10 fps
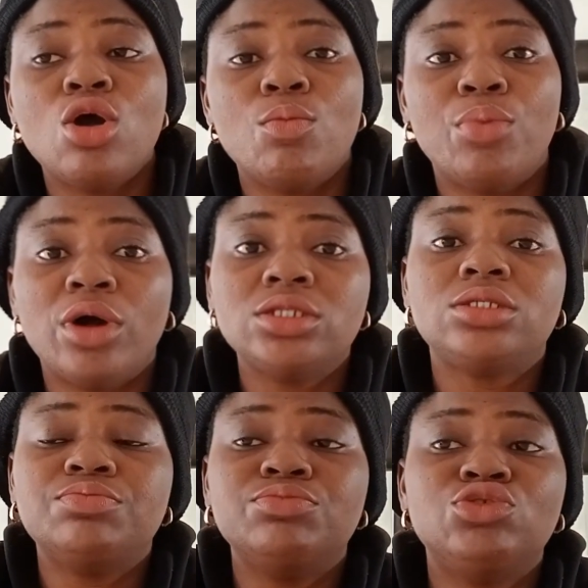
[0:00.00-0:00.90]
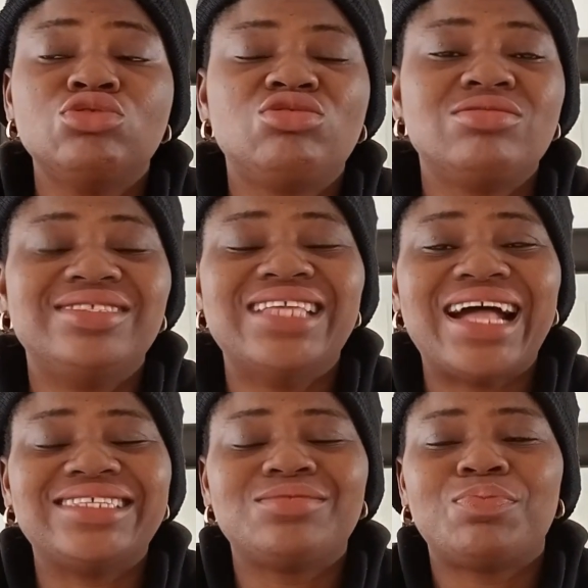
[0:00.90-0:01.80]
but due to
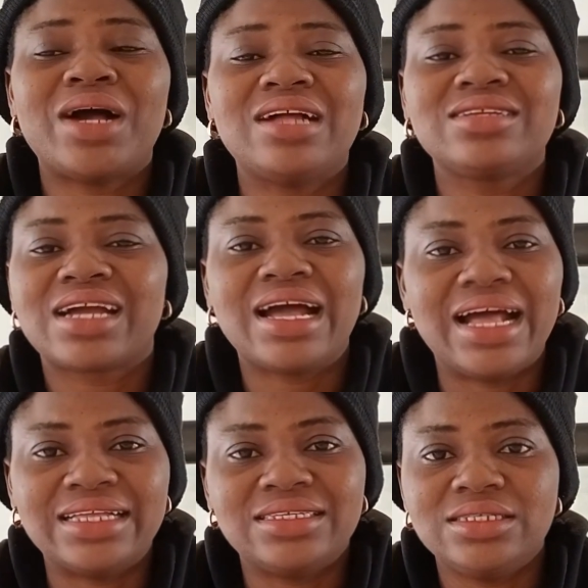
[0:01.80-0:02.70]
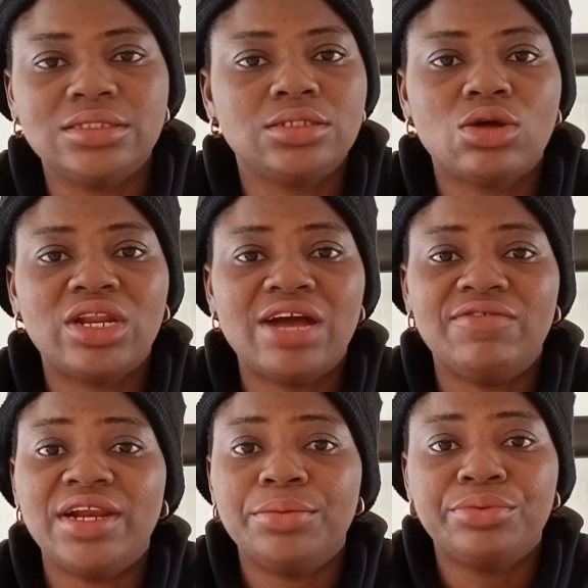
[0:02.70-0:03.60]
that, pound card is
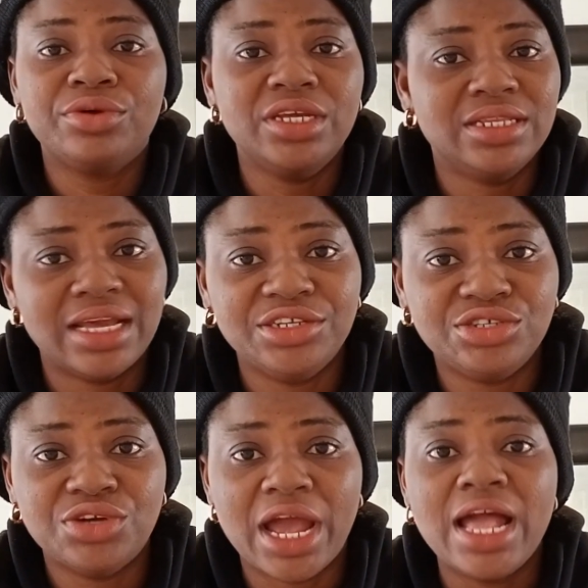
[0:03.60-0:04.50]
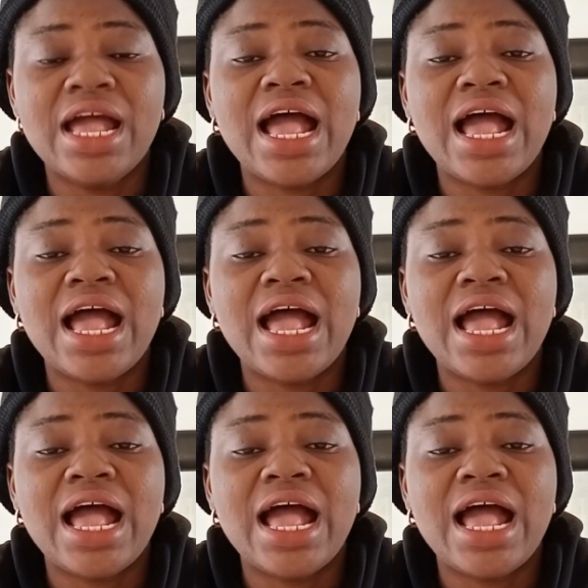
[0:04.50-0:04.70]
unavailable in Nigeria